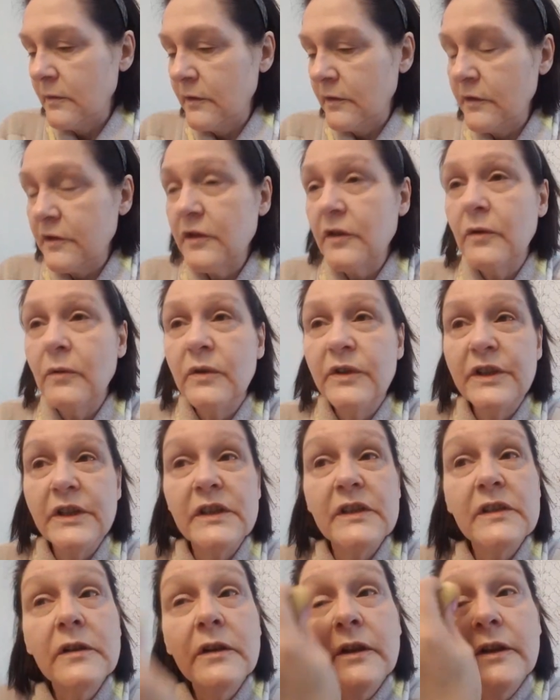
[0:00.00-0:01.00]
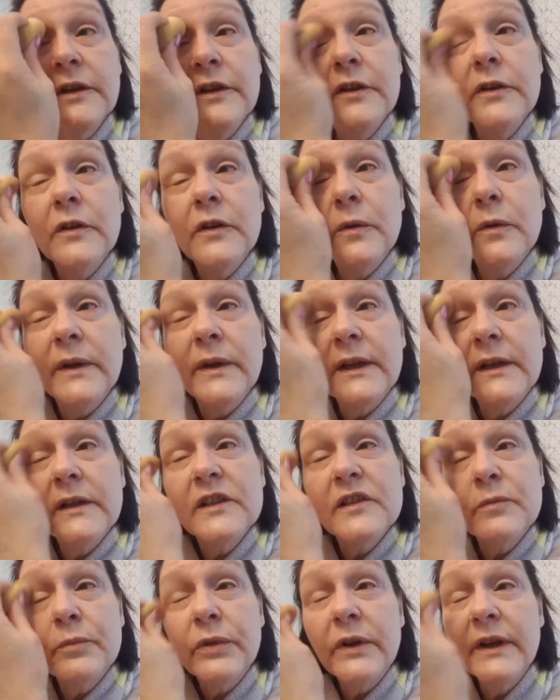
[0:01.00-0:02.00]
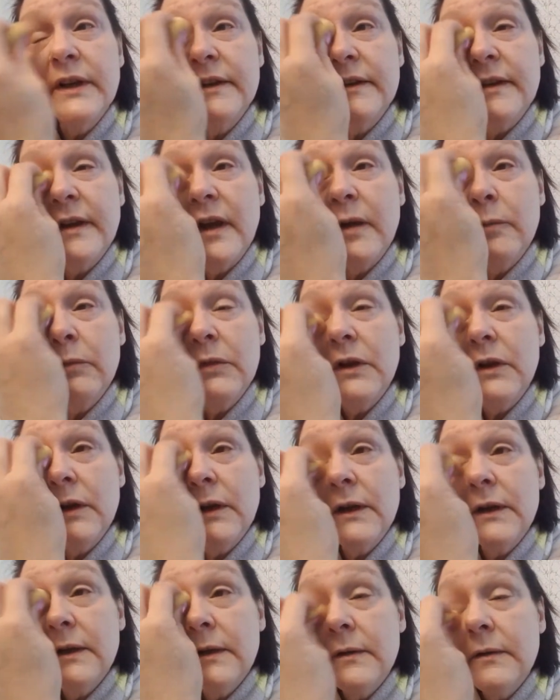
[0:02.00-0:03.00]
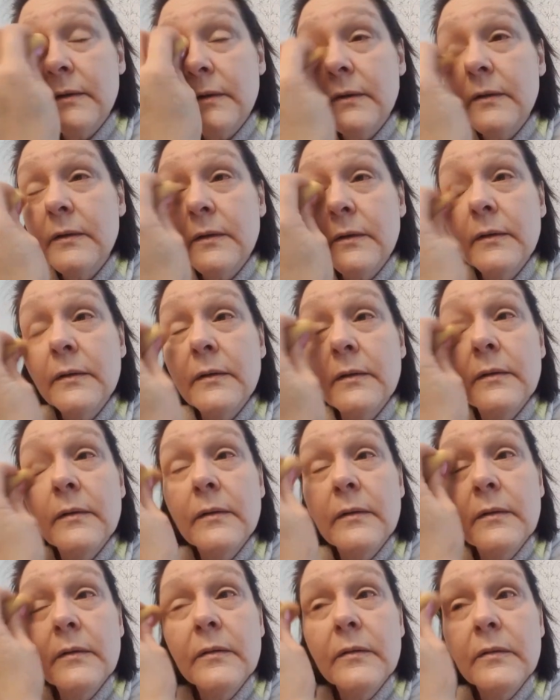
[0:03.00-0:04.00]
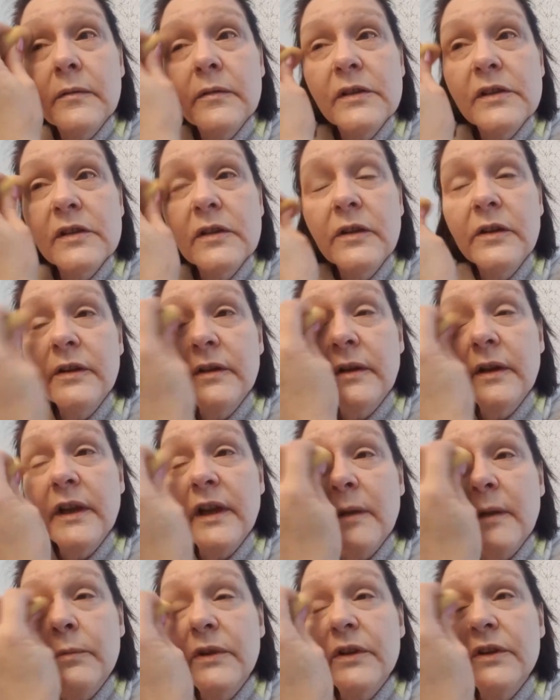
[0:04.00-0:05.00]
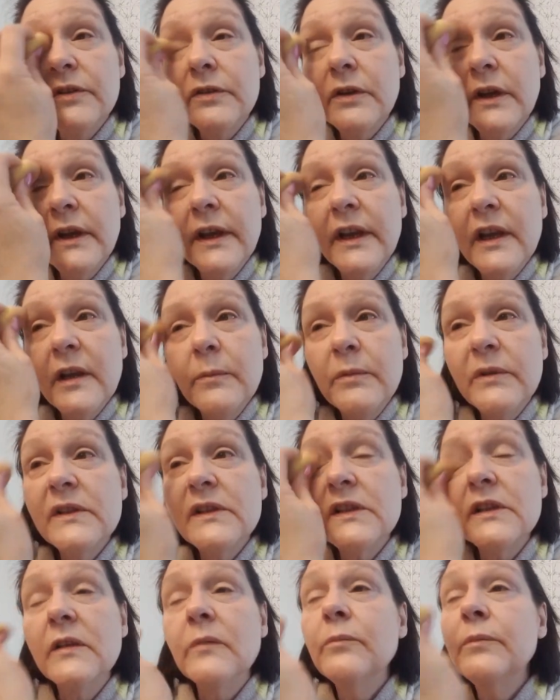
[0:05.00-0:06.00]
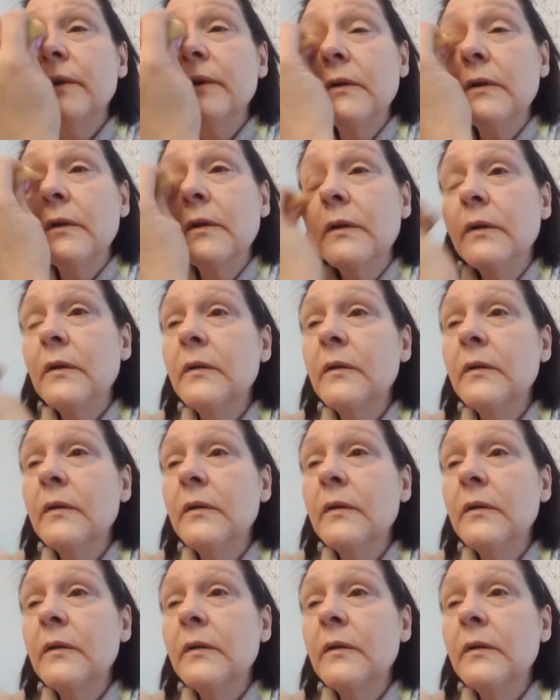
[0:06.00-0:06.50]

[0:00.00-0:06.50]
so we're just going to do a quick springtime look. Just going to try and keep it simple.